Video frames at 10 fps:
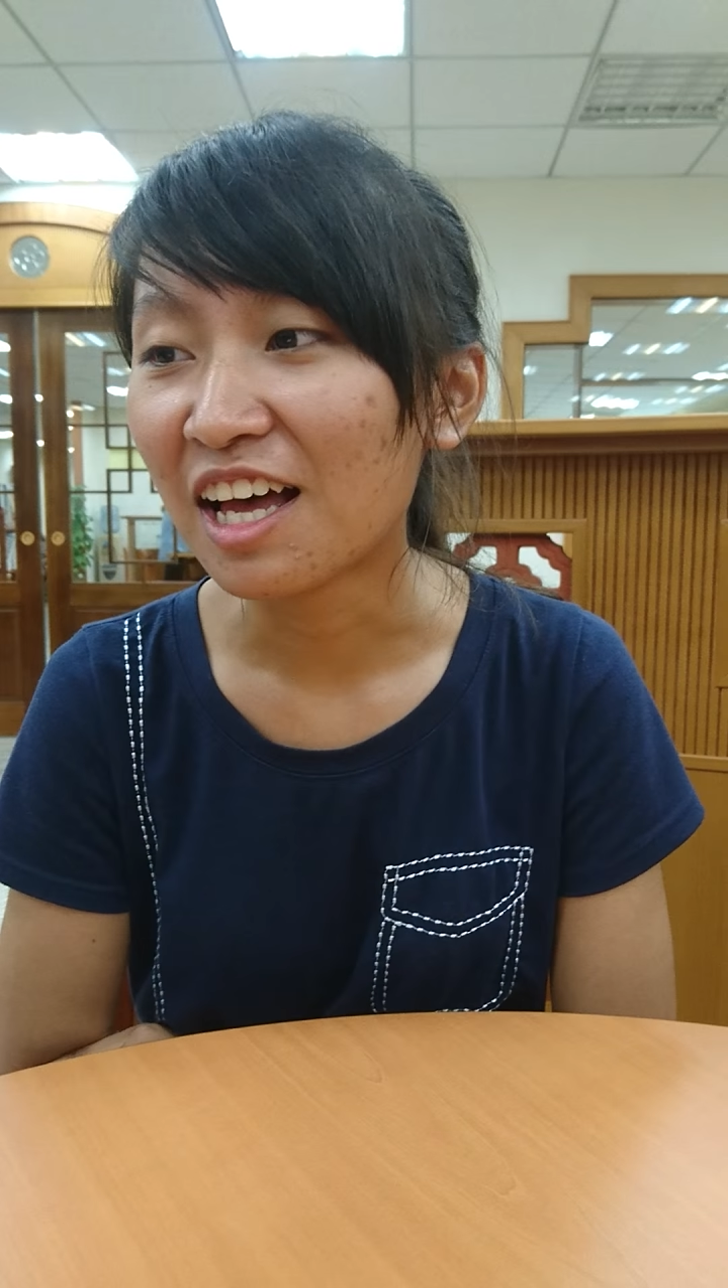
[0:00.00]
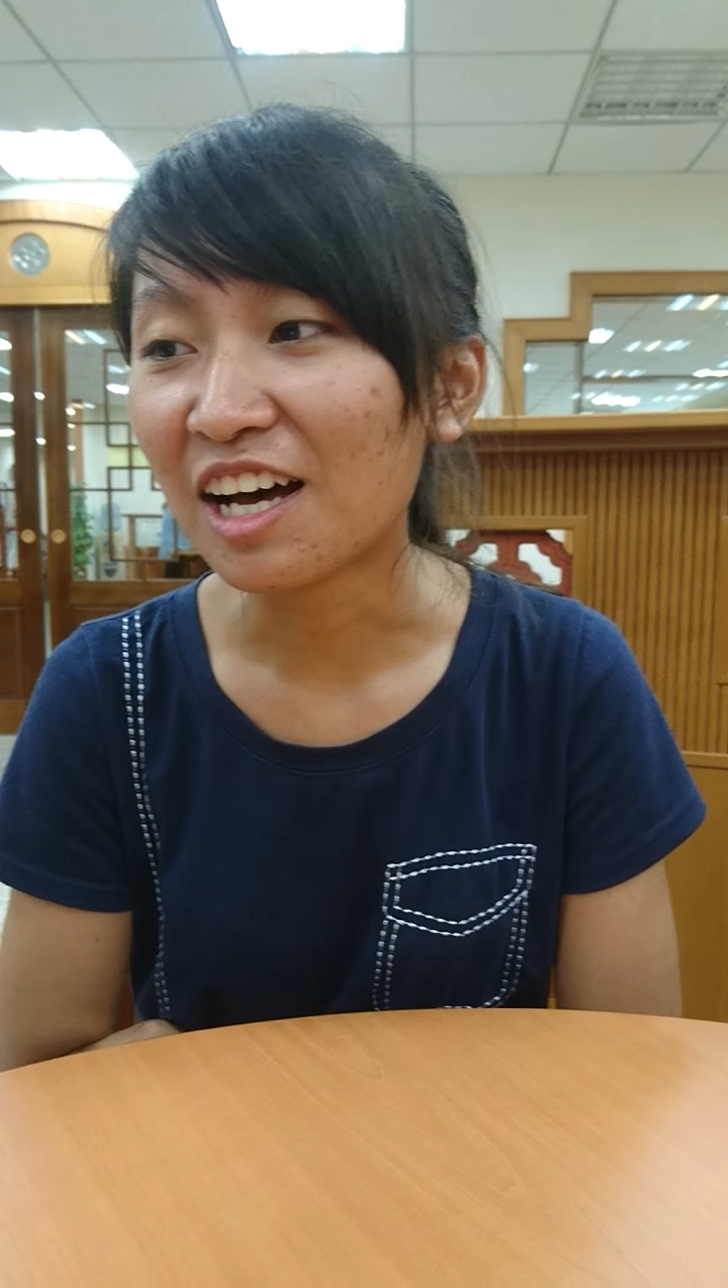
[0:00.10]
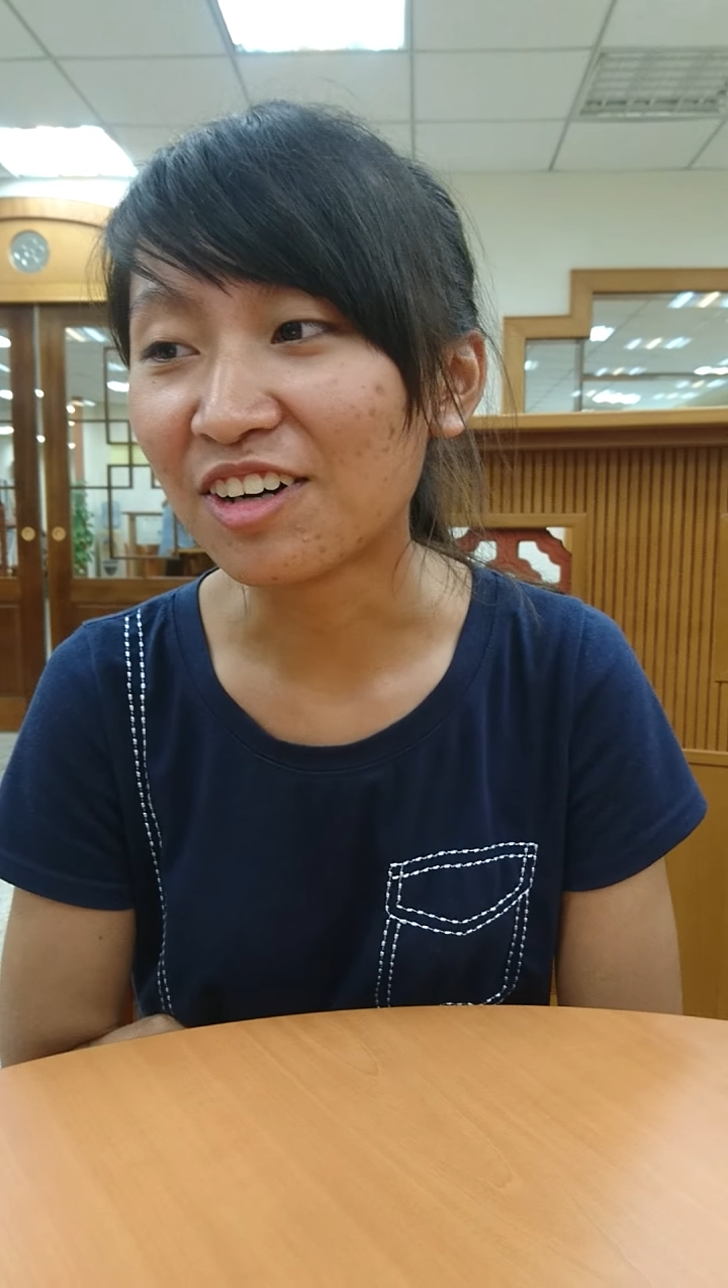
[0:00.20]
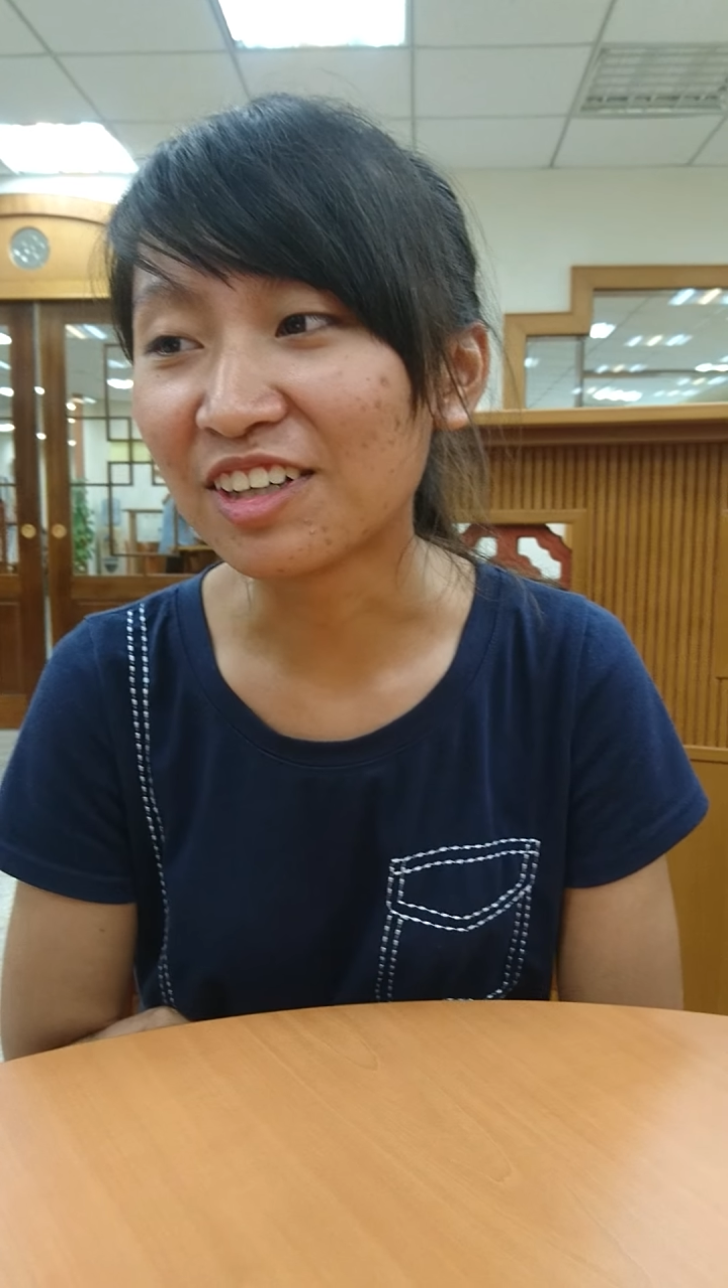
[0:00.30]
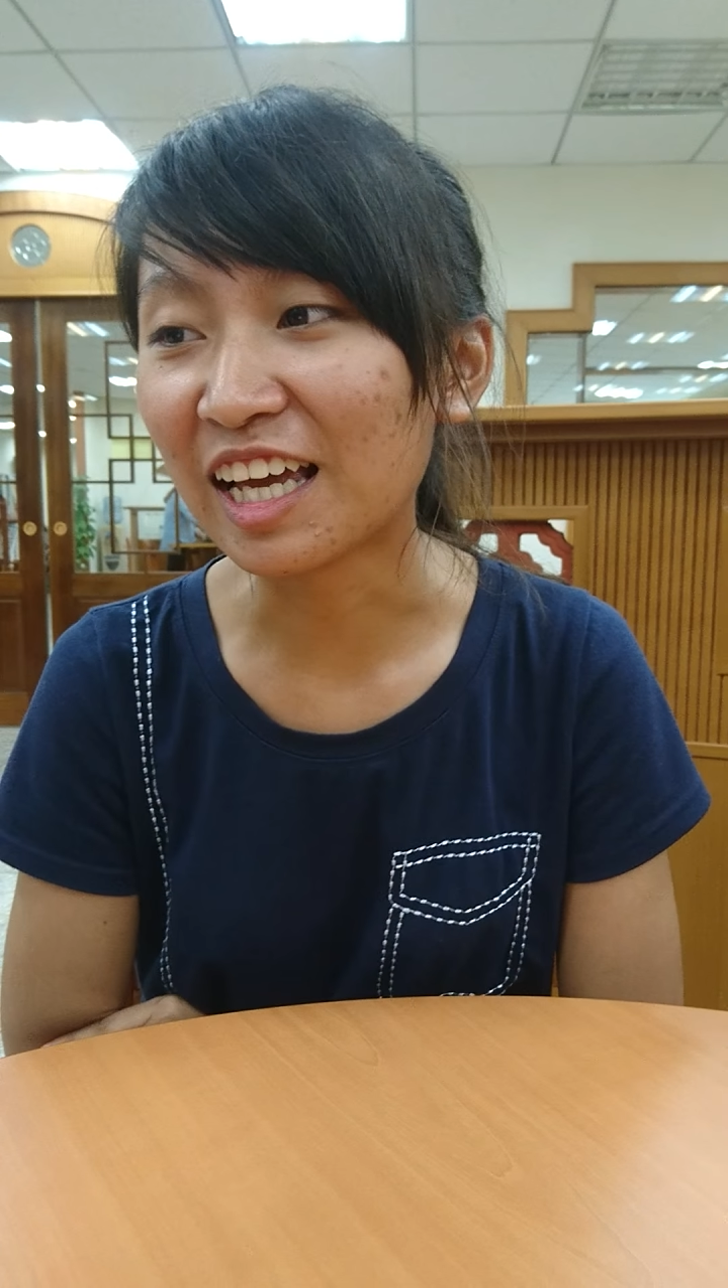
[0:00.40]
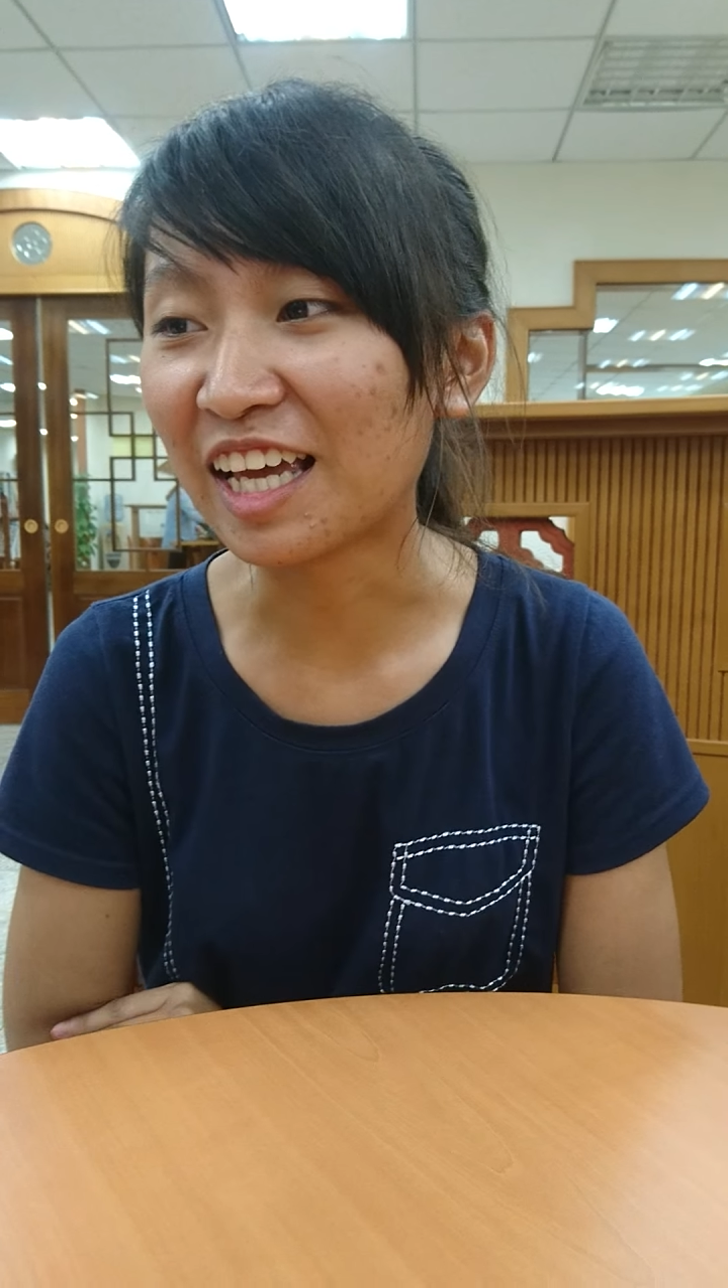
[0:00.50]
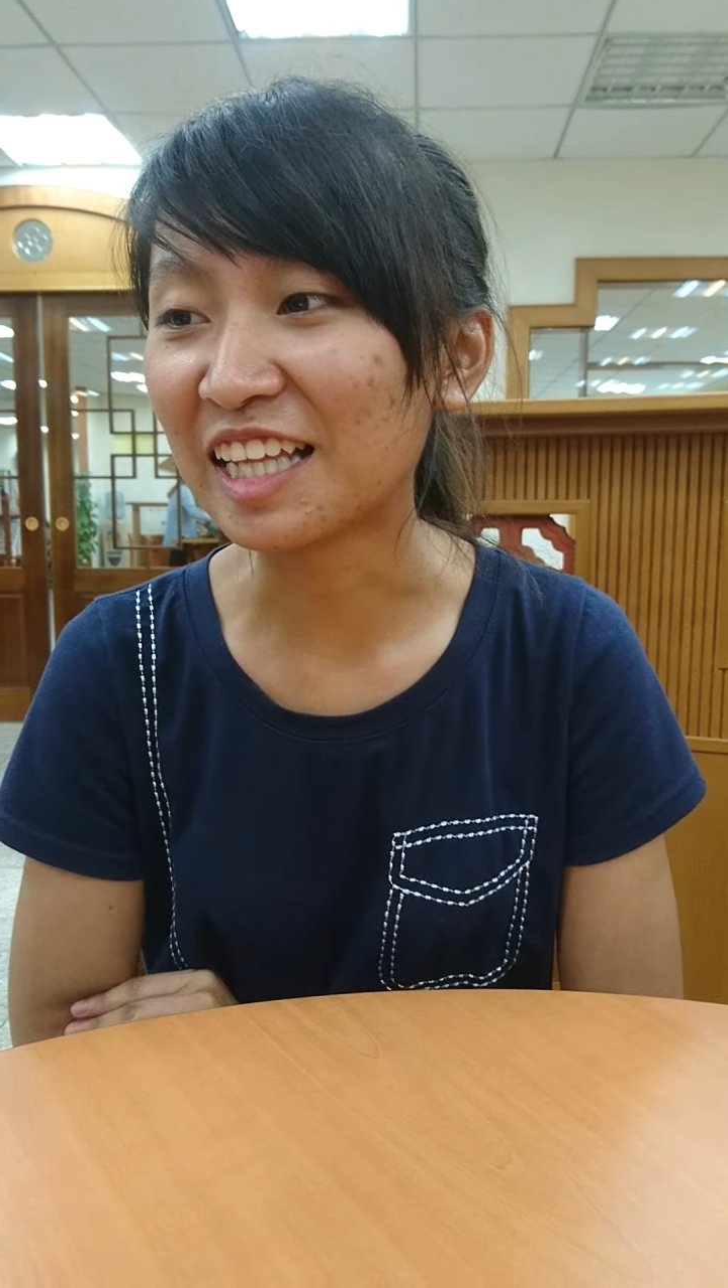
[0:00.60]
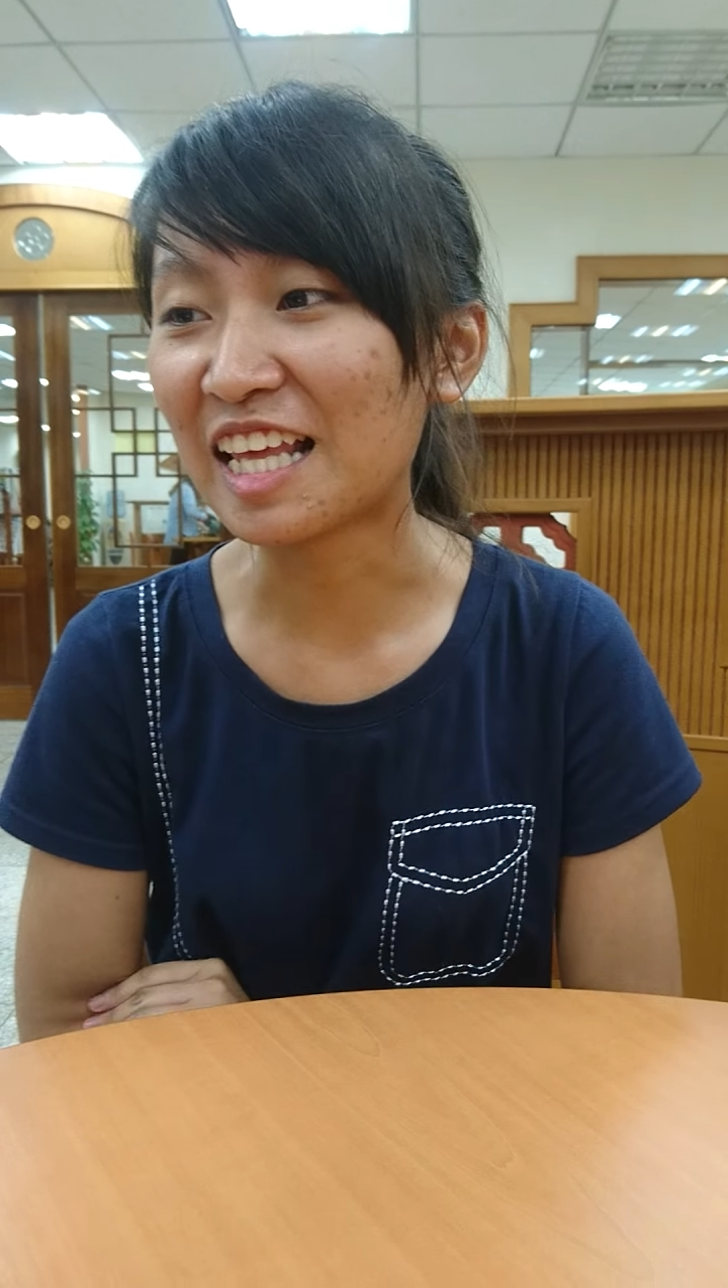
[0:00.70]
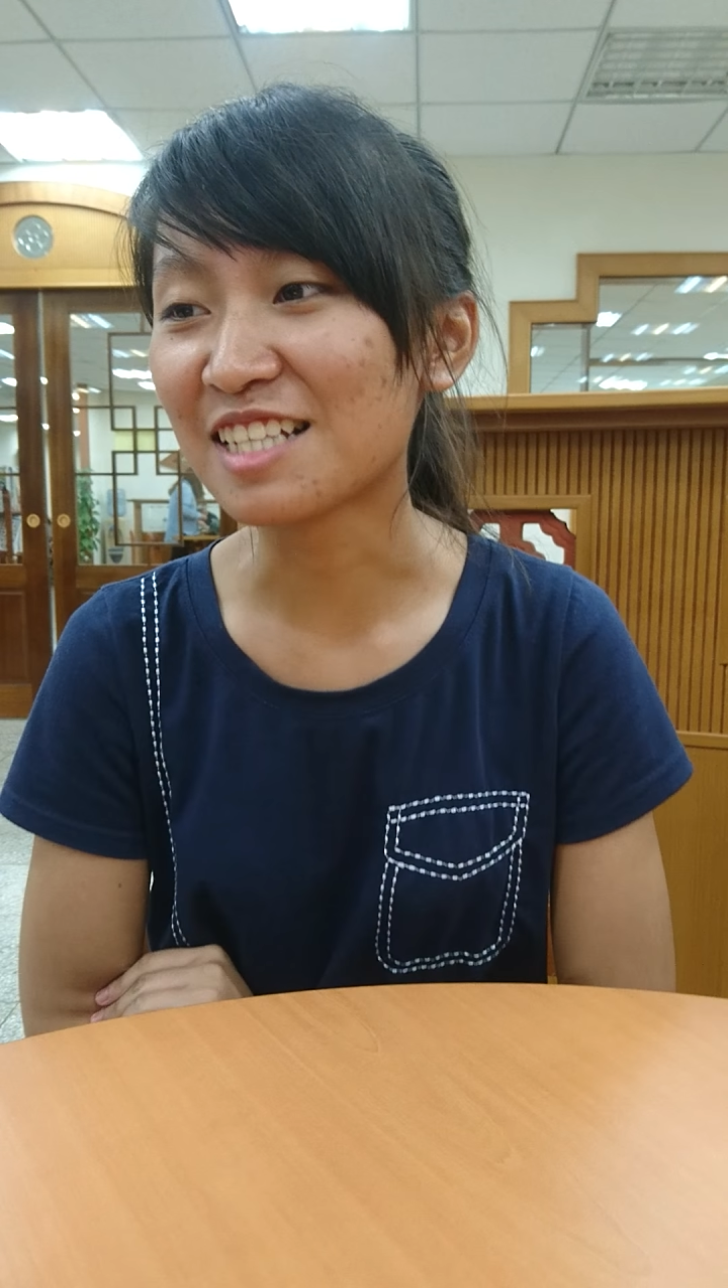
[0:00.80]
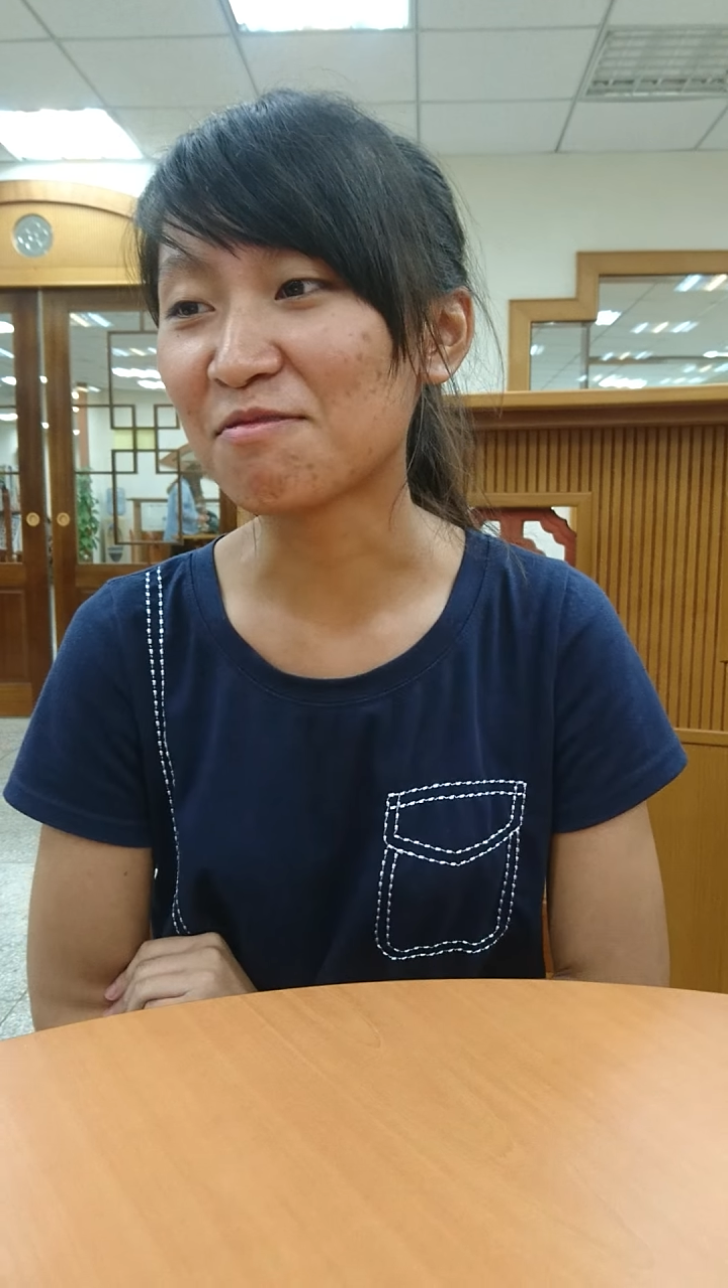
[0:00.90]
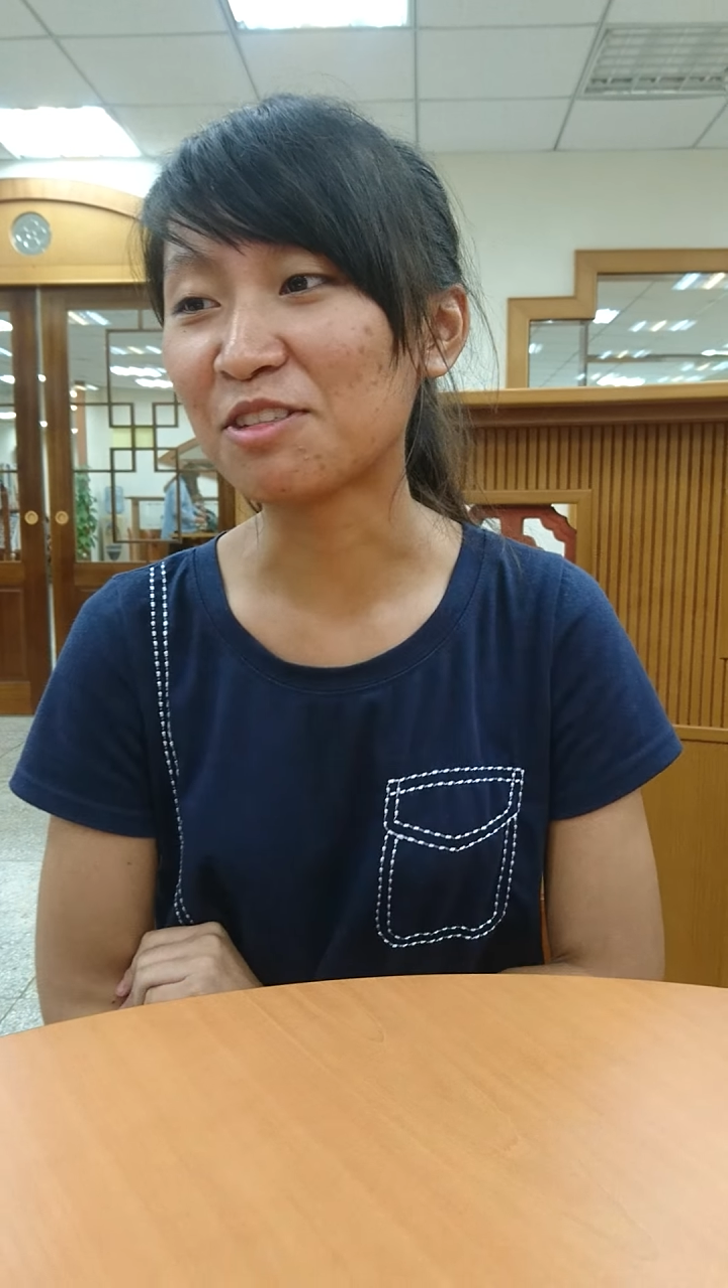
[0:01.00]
Okay, let's